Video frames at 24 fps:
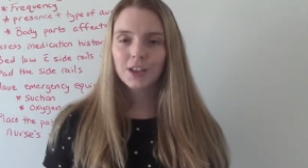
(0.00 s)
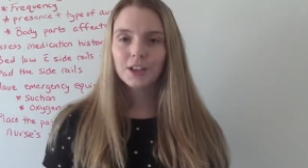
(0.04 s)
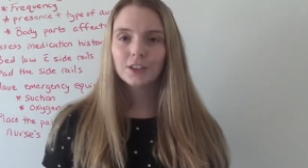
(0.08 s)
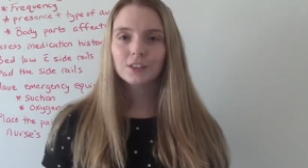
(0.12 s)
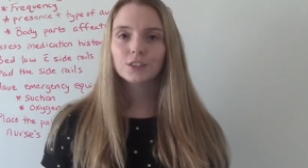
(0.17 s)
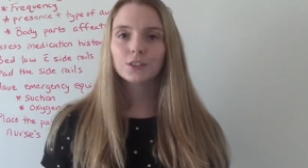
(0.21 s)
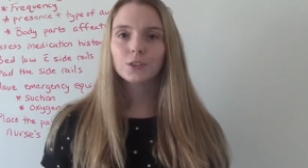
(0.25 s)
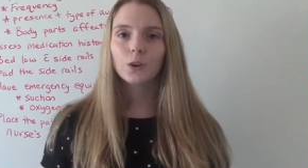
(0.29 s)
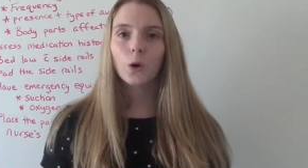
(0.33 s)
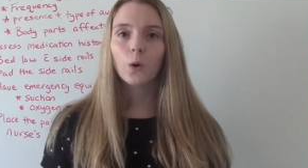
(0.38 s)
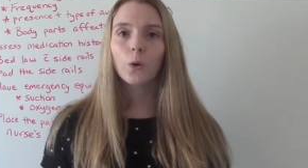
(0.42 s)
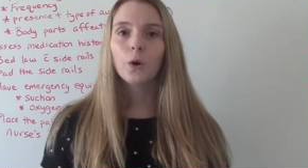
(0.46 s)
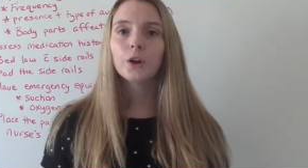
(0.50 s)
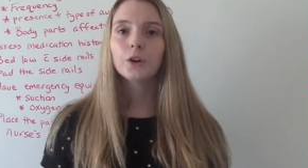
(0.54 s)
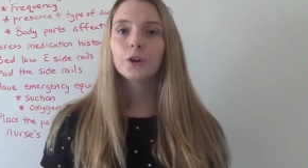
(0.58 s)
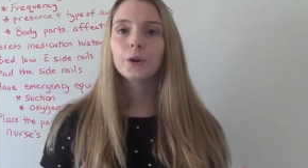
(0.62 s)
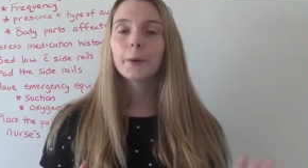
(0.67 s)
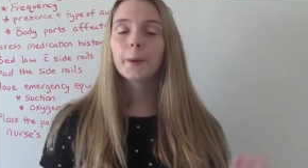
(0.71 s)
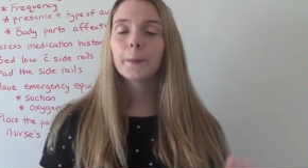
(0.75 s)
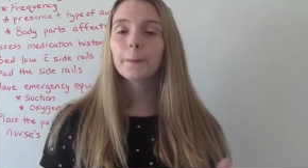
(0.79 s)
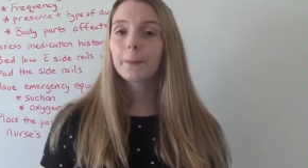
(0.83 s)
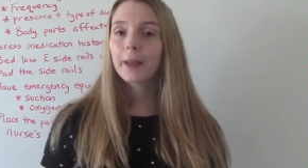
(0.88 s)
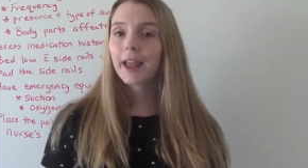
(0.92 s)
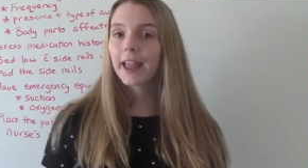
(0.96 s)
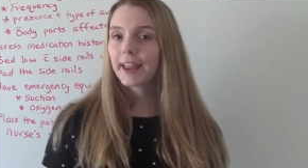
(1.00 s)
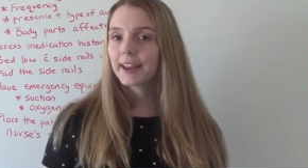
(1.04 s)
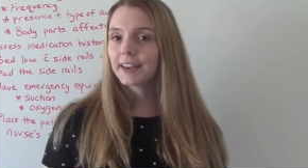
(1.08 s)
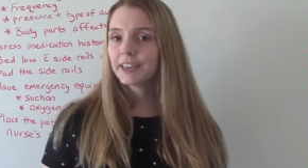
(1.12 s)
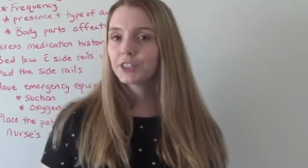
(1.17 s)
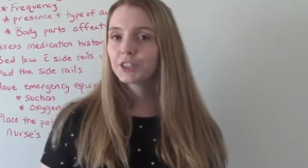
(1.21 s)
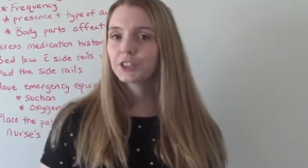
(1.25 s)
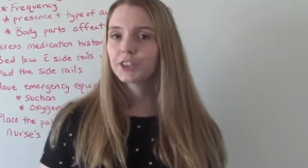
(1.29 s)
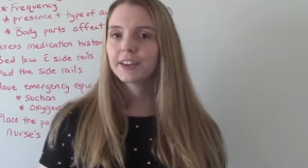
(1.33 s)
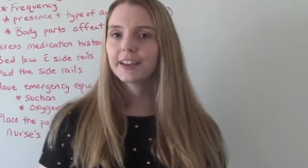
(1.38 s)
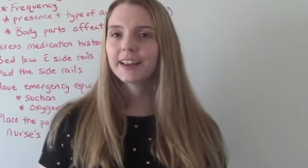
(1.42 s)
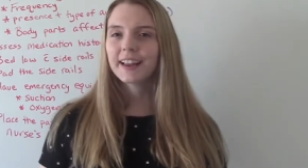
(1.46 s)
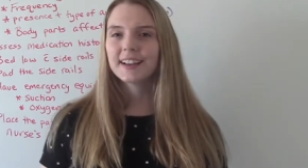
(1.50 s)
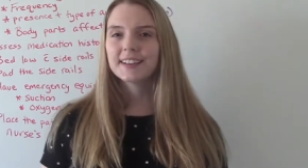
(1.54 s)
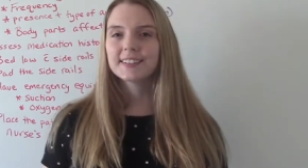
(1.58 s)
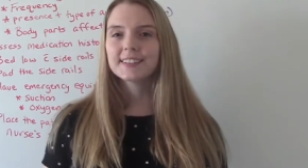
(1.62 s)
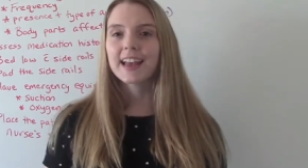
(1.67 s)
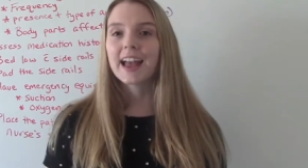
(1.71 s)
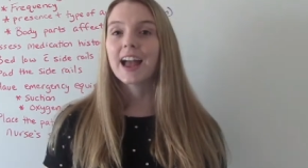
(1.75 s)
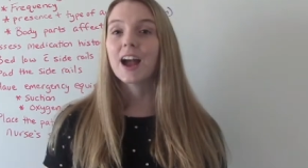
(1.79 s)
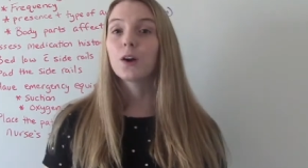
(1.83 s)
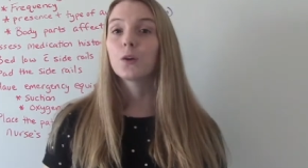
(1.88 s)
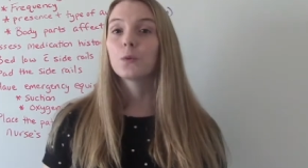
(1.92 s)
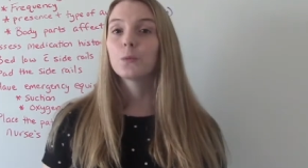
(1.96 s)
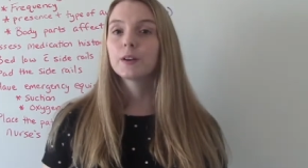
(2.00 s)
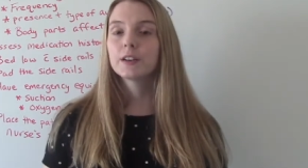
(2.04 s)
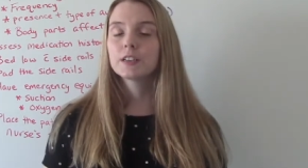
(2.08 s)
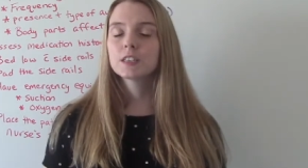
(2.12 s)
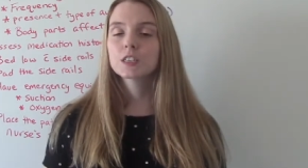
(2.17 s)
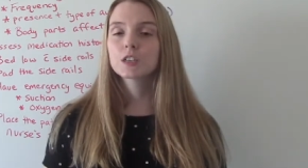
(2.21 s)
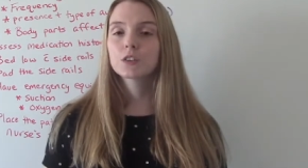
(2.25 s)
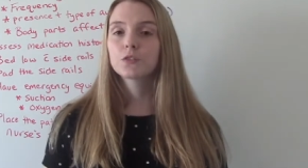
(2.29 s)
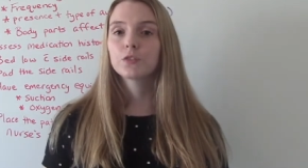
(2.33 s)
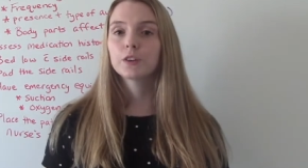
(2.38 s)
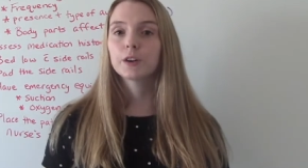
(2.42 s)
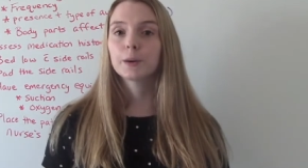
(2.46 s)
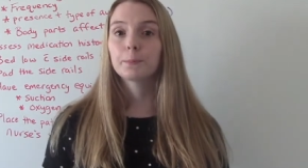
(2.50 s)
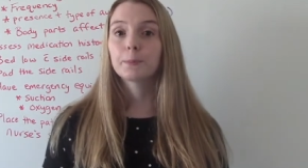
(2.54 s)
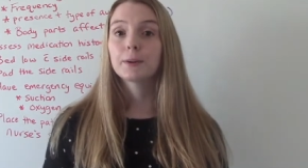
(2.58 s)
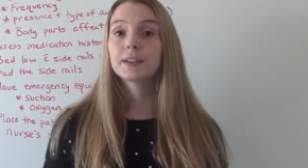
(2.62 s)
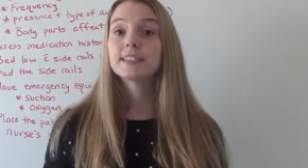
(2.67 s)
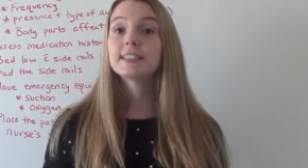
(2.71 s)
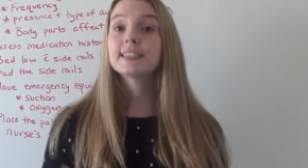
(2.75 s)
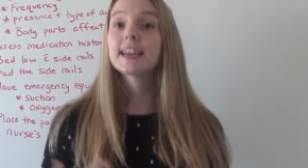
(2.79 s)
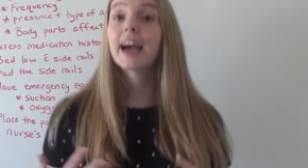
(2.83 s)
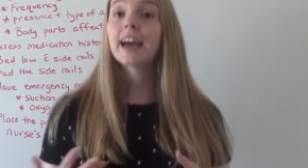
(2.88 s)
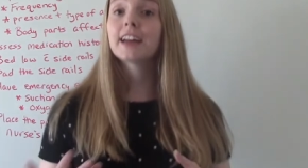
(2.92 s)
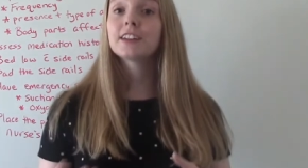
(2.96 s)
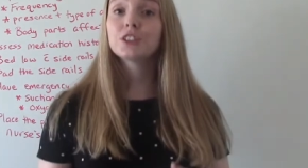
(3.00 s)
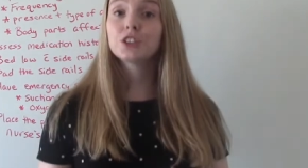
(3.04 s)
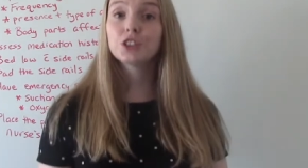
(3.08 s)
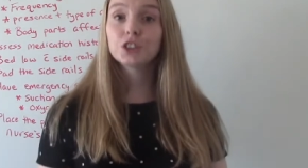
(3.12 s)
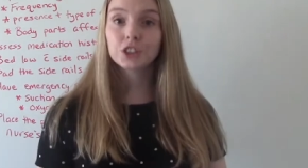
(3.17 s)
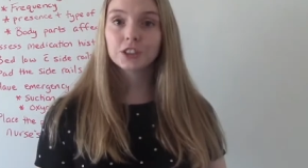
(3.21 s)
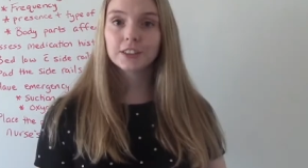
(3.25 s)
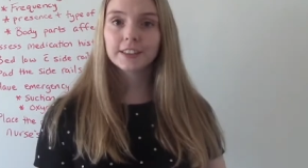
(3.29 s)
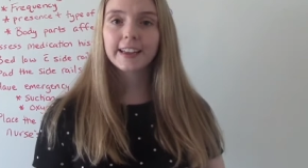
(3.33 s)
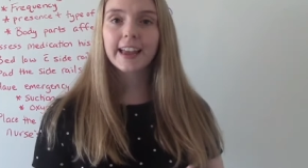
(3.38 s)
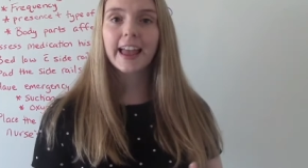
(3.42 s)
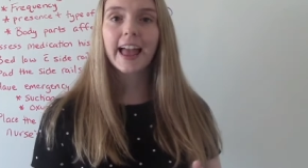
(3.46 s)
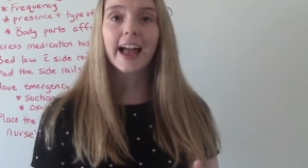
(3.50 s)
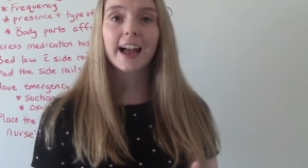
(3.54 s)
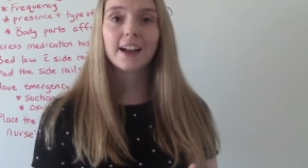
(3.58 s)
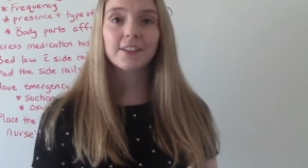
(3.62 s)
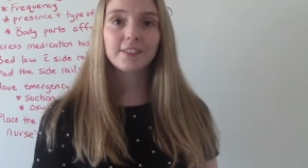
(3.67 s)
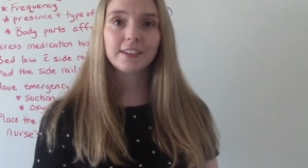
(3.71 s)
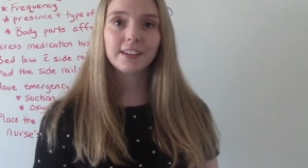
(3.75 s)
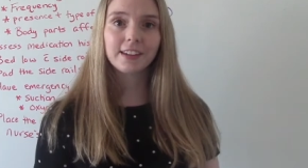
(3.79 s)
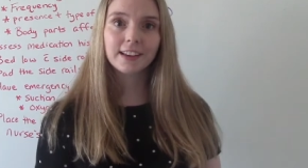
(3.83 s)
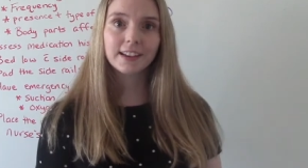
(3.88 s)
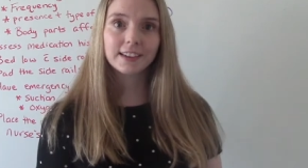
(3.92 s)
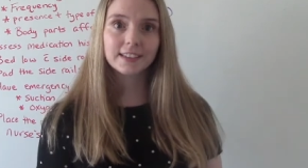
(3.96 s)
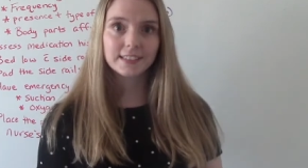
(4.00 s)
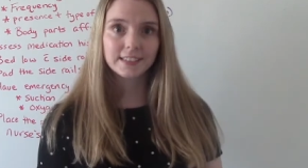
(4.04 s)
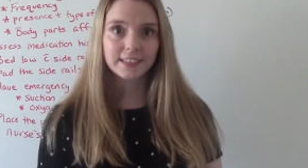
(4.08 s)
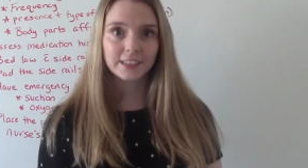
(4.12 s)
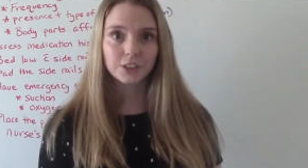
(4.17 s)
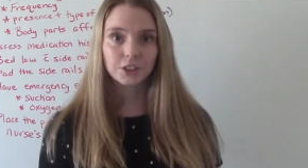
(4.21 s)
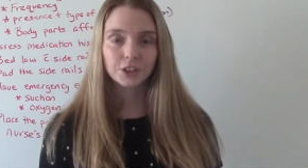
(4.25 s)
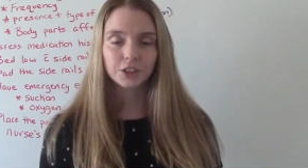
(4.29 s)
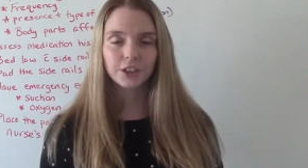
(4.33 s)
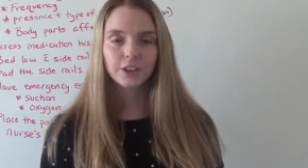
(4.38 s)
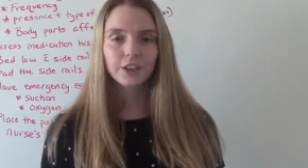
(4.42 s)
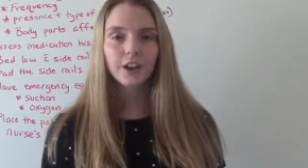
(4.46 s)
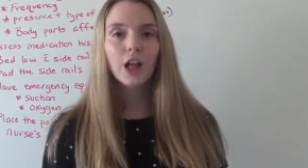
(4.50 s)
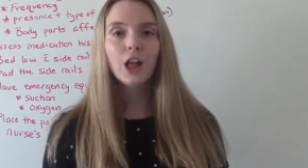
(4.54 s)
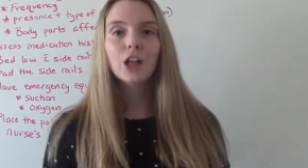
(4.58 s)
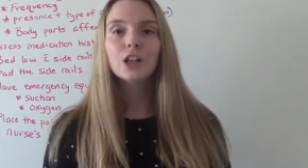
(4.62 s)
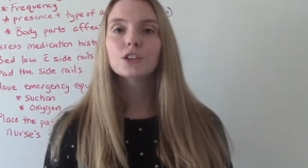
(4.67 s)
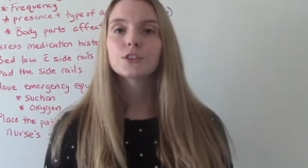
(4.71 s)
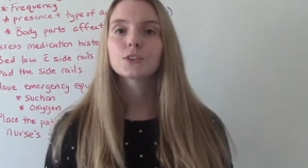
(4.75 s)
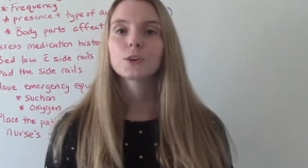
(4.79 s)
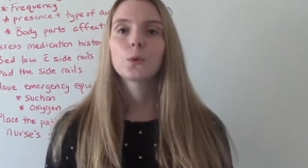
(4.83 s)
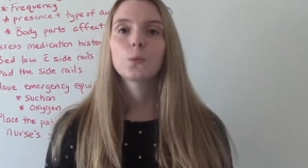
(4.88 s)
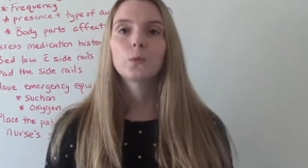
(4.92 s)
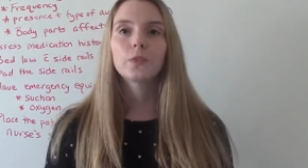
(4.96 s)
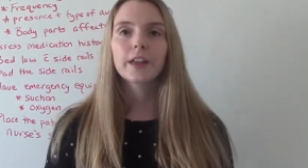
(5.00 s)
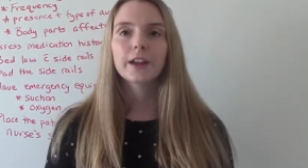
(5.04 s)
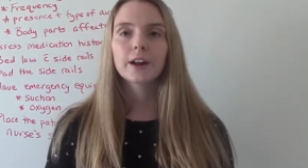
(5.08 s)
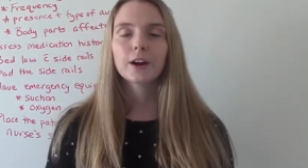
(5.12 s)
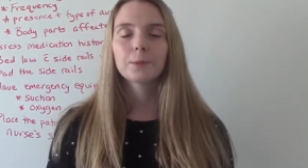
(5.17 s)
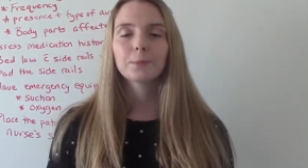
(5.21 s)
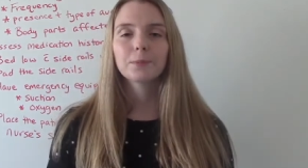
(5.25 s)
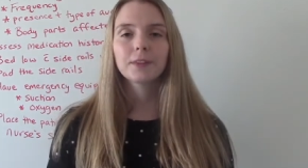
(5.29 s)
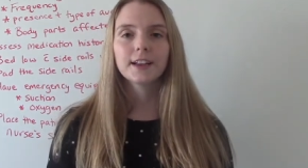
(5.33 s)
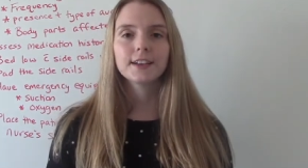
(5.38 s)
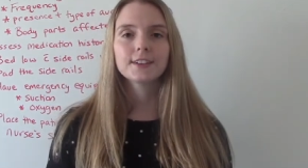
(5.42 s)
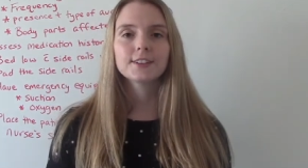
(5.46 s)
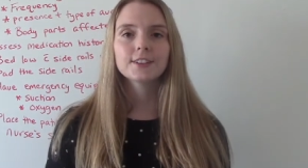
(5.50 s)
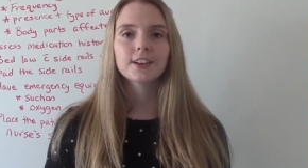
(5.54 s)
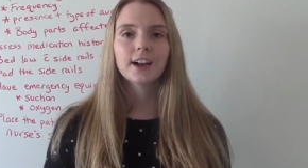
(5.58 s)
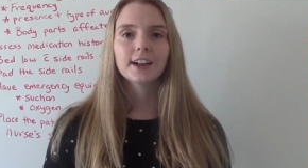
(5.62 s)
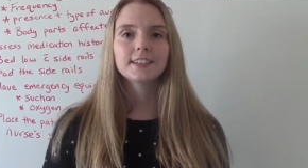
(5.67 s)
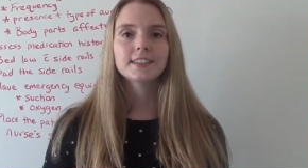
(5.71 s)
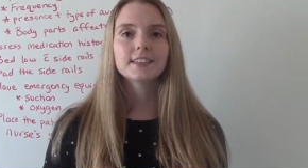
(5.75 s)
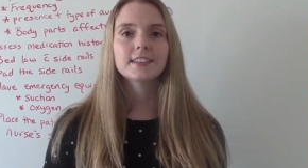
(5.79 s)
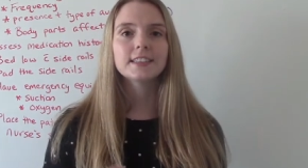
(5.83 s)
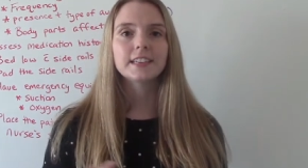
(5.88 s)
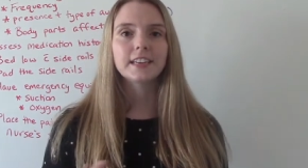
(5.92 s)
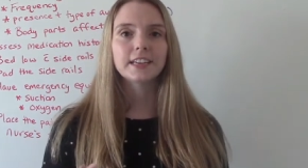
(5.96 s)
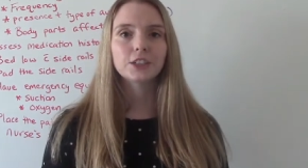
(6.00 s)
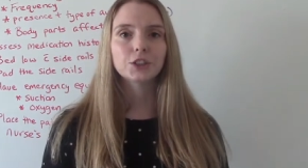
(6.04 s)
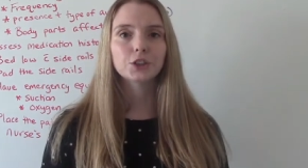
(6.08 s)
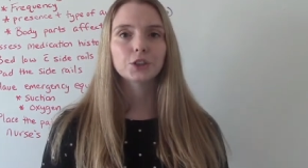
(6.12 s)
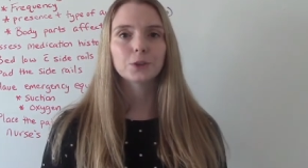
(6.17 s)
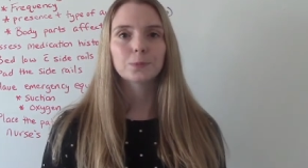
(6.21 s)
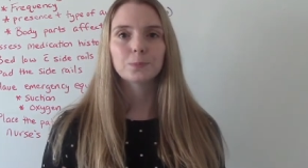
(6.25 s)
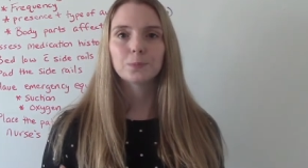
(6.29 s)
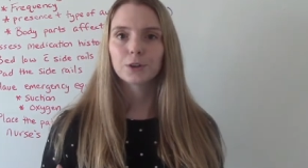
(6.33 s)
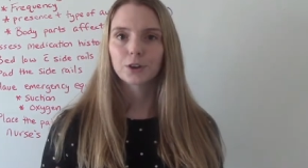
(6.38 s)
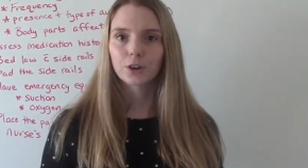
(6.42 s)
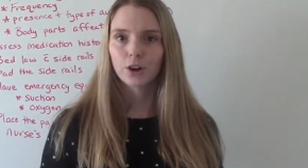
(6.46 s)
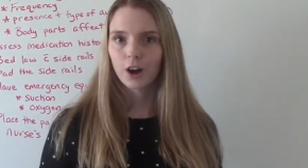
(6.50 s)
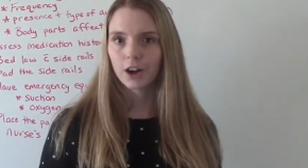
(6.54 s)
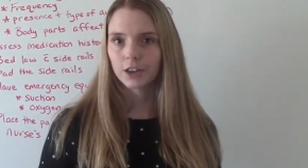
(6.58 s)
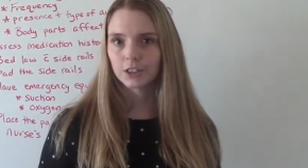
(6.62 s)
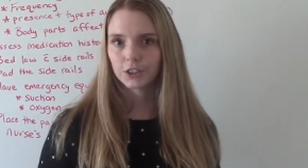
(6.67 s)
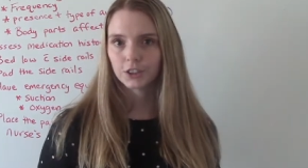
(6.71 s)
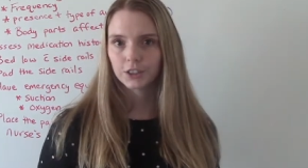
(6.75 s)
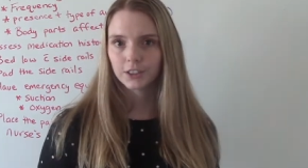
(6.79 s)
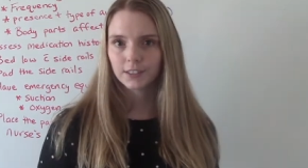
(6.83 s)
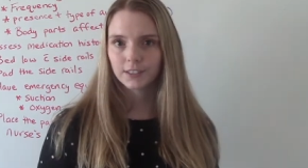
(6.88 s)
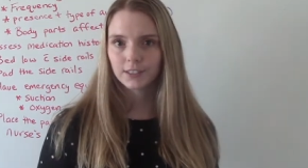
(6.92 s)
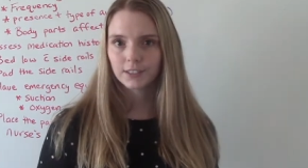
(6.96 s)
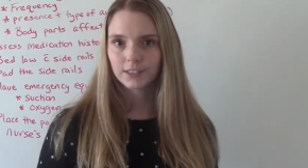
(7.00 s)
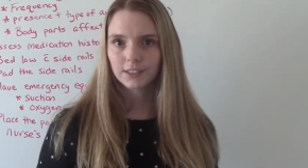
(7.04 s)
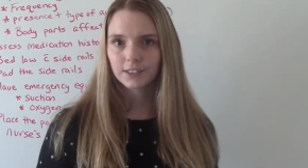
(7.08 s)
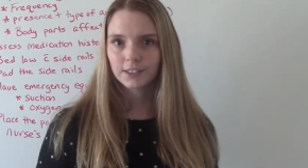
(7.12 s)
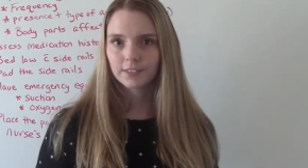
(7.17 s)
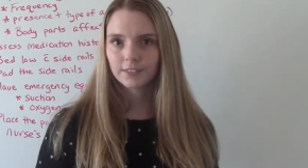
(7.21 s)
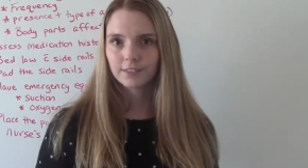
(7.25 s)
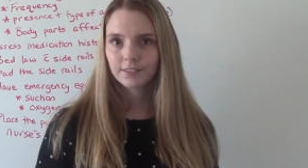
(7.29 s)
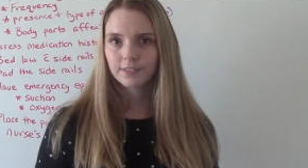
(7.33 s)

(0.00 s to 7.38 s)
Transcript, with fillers: So your patient is at risk for potentially having a seizure, so they are placed on seizure precautions.